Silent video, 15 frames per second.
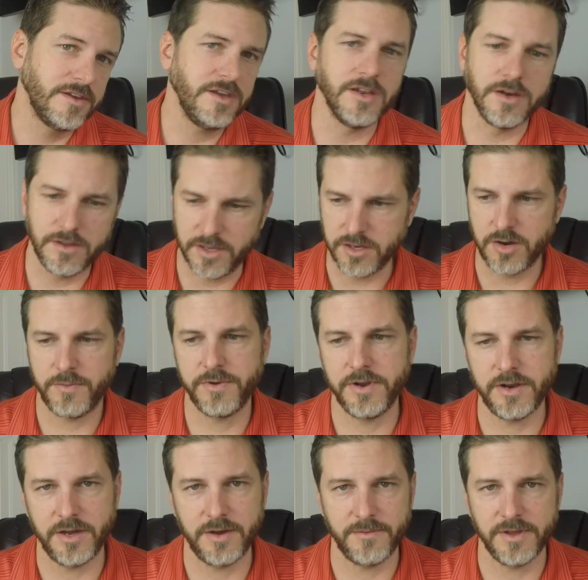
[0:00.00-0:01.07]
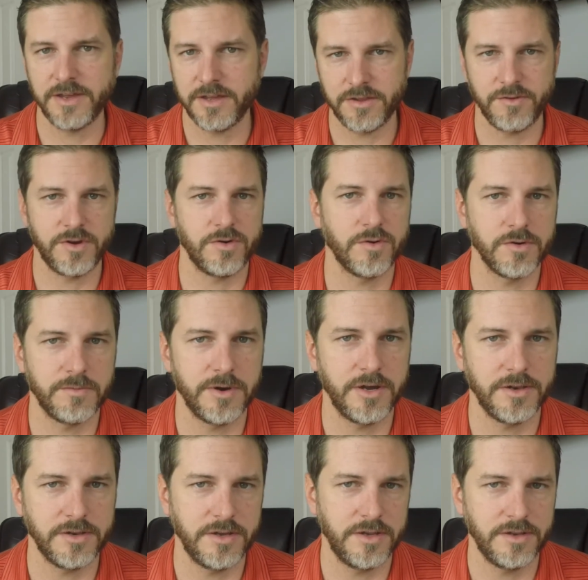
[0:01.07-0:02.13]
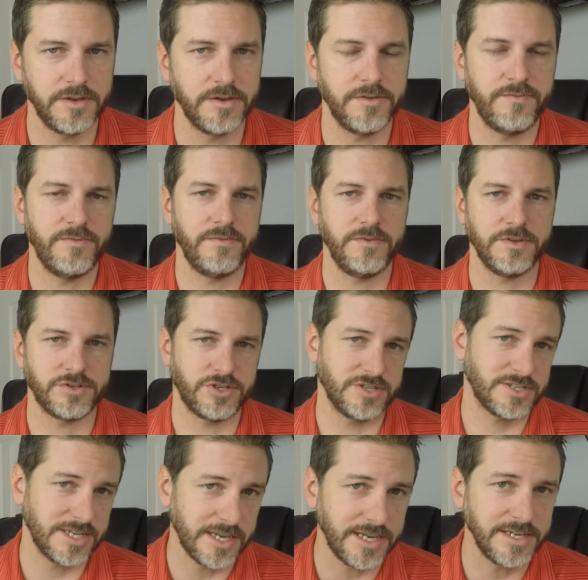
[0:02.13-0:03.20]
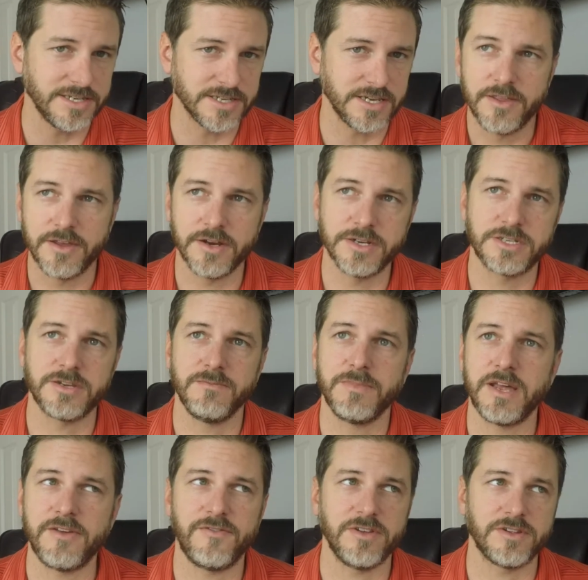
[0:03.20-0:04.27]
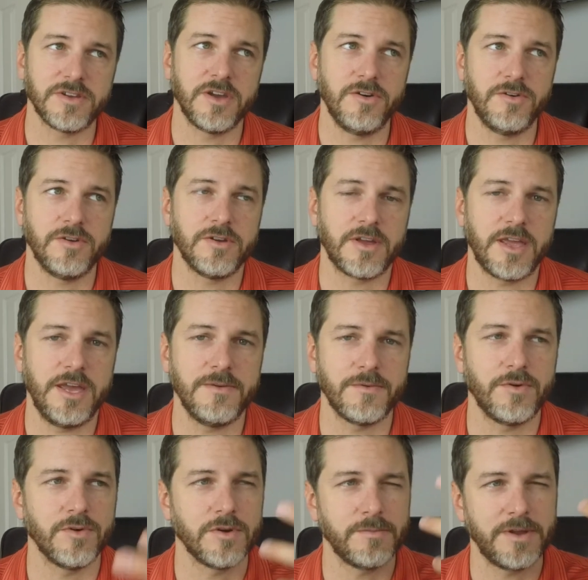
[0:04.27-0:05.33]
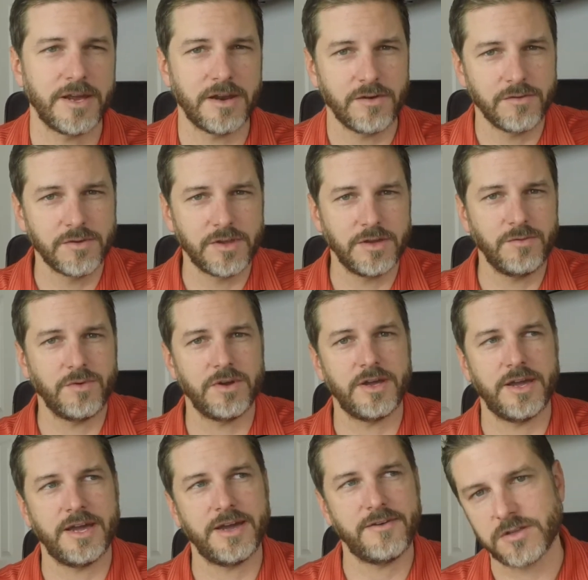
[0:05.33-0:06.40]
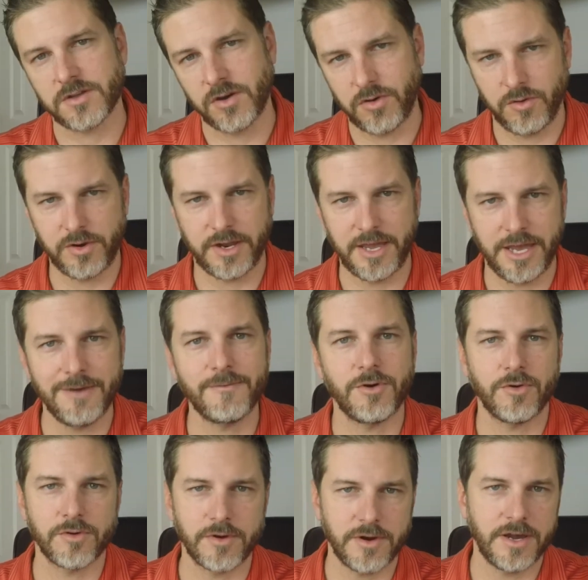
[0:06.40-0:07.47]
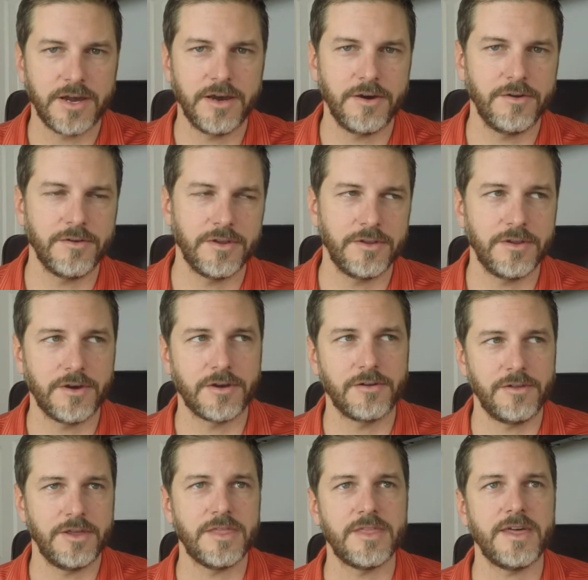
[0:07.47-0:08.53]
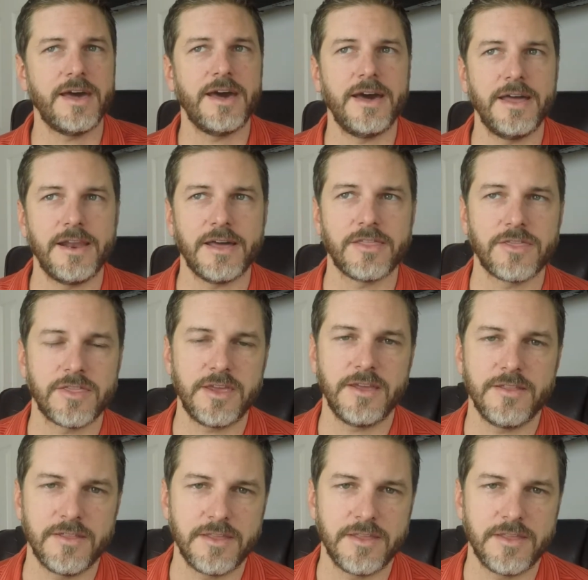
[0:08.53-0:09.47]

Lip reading: You know, they open it up, they hit the record button, and it's just easy. There is some benefit to going to a camcorder, but I don't really want to have to hold a camcorder out. And not only that, I think